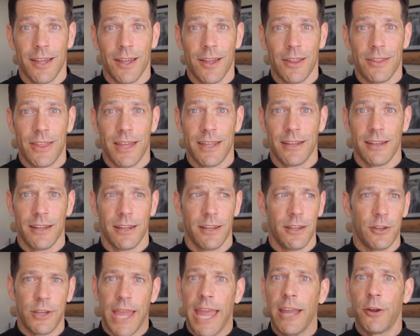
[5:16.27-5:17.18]
then,
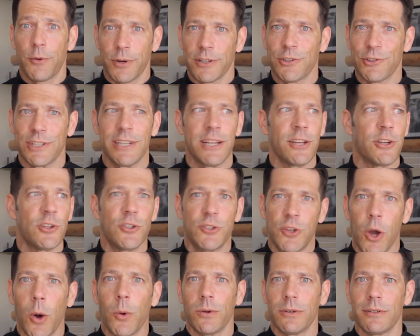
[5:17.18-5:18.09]
hey, Christian,
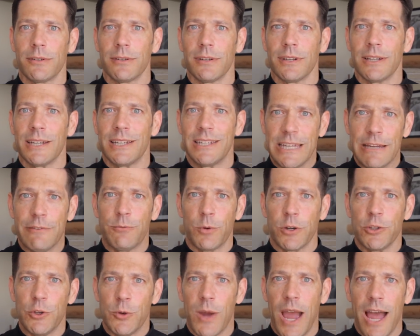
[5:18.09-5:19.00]
go give
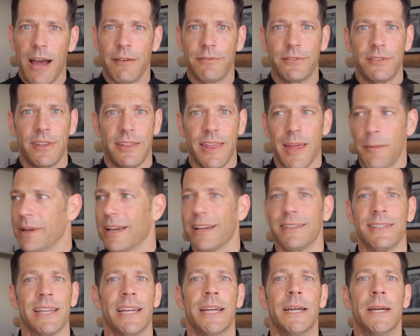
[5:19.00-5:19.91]
what you have to them, because